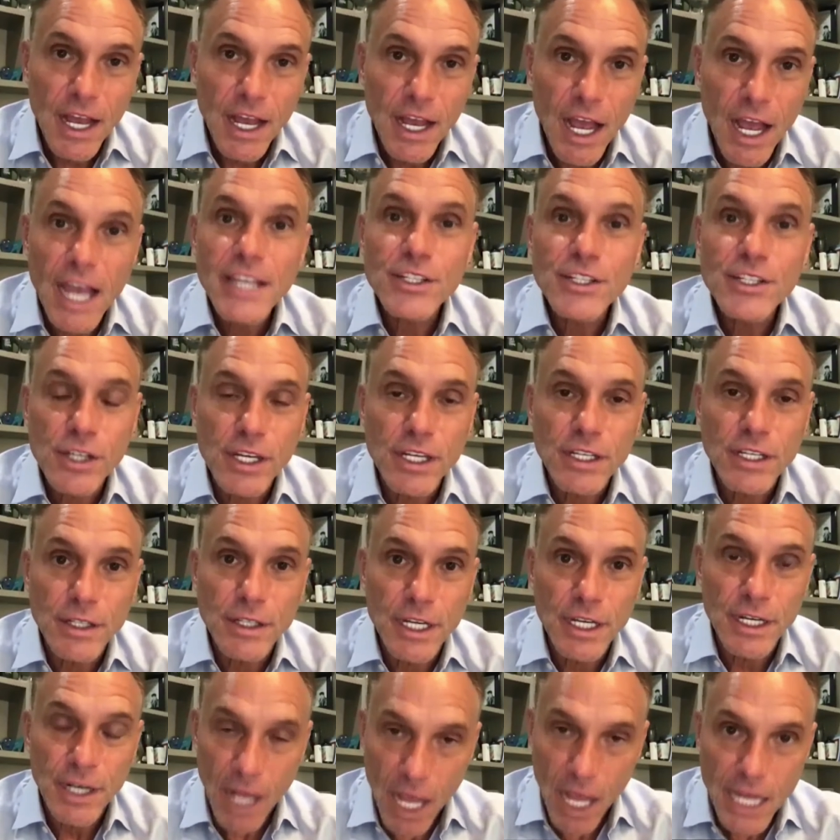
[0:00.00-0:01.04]
high in,
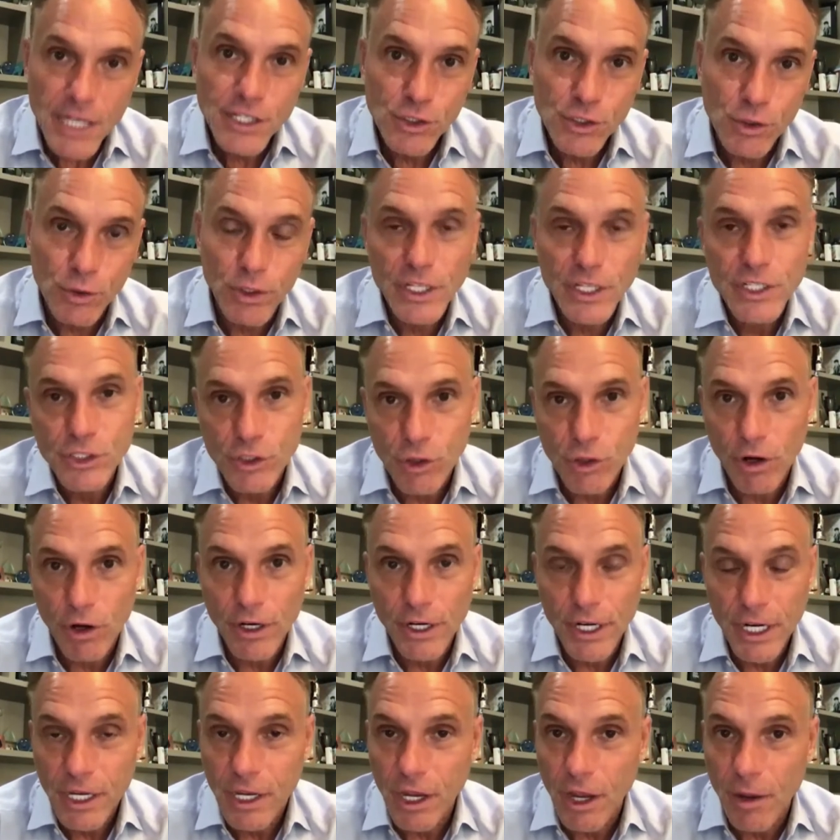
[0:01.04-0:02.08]
in high school, I started
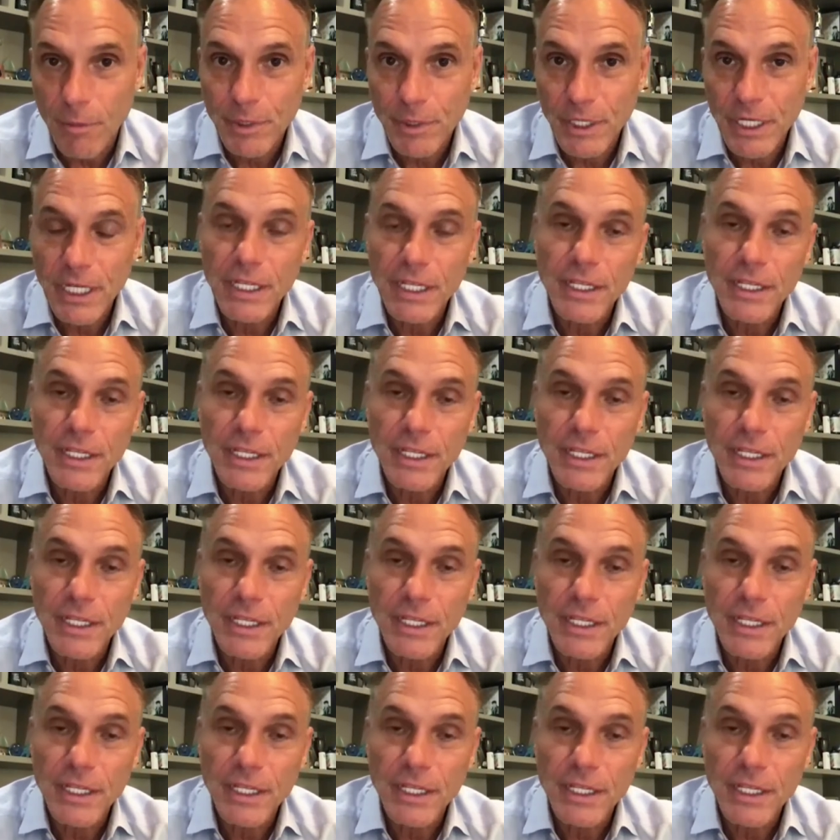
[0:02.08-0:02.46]
a company,